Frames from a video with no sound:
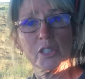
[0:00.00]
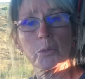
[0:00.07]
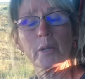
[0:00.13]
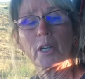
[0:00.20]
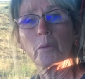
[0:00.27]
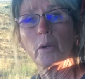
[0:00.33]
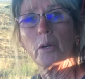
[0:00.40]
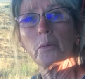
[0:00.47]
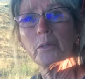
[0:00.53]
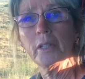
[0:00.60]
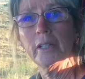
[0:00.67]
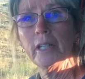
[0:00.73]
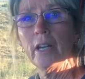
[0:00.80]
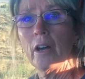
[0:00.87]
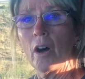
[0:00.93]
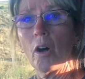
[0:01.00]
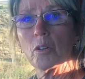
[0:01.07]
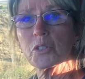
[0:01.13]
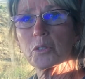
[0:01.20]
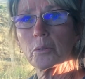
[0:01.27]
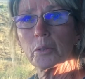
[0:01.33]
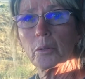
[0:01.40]
Creek Road, also
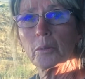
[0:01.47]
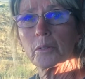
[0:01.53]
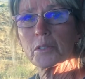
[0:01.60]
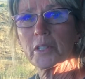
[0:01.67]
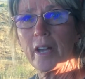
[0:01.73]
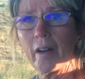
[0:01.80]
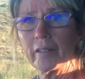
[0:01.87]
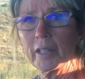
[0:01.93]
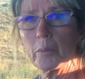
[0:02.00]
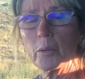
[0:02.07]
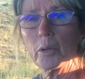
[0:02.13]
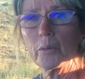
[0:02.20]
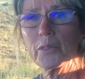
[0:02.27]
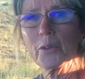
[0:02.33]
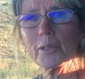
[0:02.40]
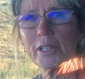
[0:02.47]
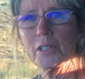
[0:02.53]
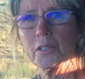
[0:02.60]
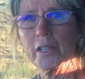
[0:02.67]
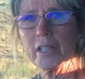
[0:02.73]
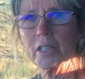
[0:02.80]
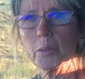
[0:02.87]
known as County Road
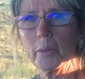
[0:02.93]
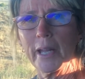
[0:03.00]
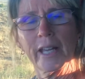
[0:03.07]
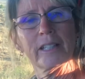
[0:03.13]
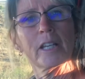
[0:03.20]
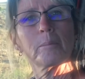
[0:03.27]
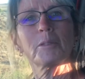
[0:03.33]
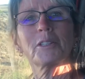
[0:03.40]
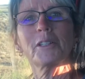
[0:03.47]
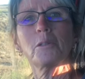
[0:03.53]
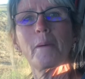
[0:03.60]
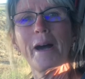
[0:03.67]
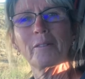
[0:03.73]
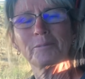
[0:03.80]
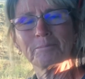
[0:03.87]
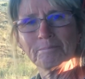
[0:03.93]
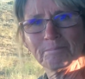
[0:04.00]
36, and we're heading up to Little Mountain.